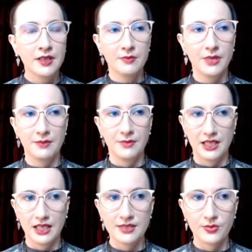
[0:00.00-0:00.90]
but
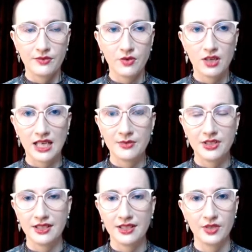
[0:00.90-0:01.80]
because we've all come to
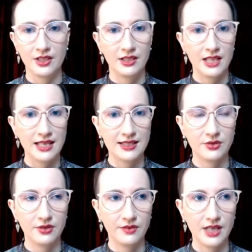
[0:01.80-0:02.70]
this within the last
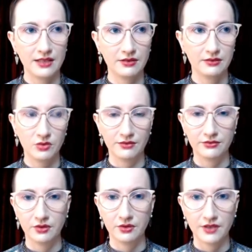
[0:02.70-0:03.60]
sort of like, what,
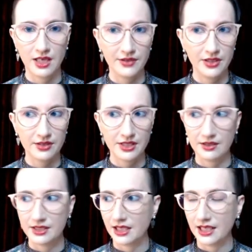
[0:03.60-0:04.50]
four or five years, I'd
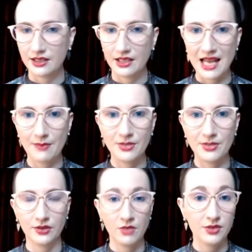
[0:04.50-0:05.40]
say at the
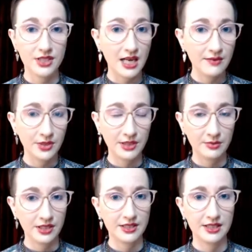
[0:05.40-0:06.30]
absolute most. I've only been
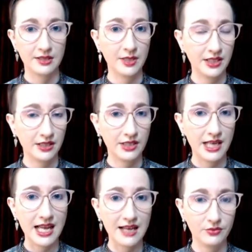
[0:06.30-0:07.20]
at this at about a year and a
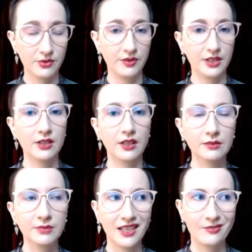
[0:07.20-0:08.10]
half with V R,
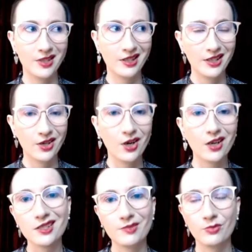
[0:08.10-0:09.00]
but I've been in the
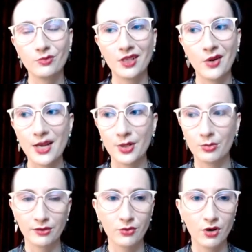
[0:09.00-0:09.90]
arts, you know, either
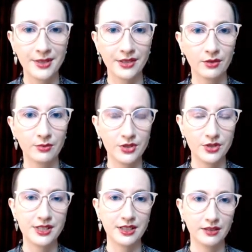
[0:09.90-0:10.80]
performing or
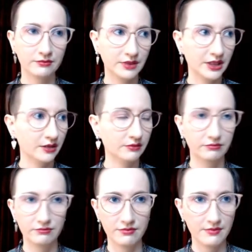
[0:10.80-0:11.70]
producing, you know,
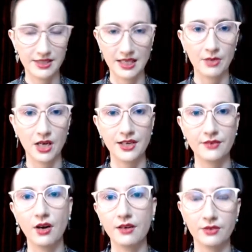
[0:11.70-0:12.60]
some kind of
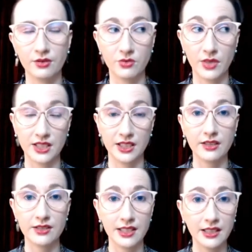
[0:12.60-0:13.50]
art for twenty
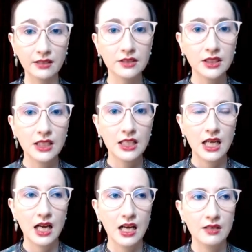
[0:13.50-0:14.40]
years now.
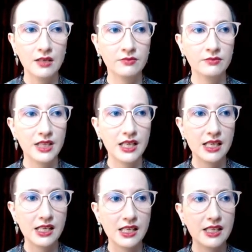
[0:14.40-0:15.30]
Um,
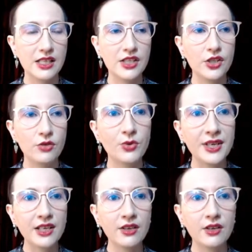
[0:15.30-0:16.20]
you
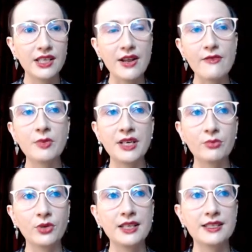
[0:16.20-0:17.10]
bring, you know, everybody
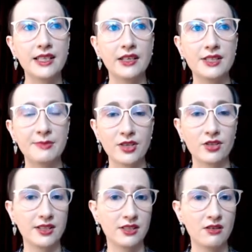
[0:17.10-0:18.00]
brings their
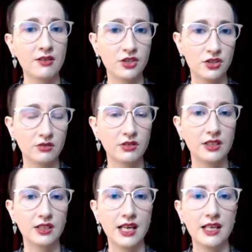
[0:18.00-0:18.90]
specialist knowledge to it.
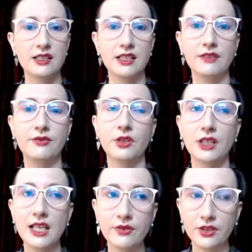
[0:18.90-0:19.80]
And if you're
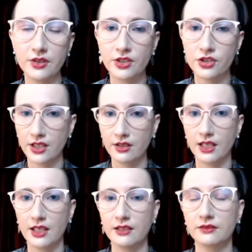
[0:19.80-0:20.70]
clever, you can share
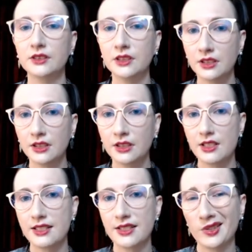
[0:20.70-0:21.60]
that.
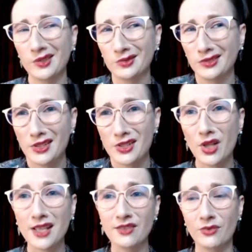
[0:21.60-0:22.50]
So there's
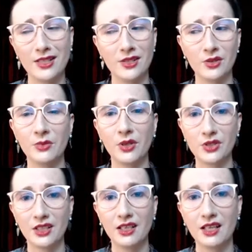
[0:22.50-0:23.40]
lots of ways to approach
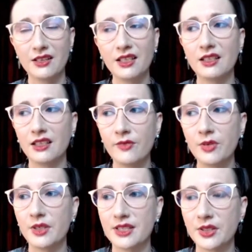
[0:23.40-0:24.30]
it. I think
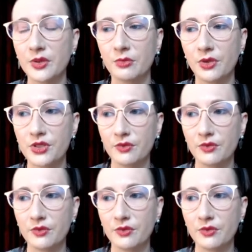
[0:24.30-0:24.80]
everybody's going to approach it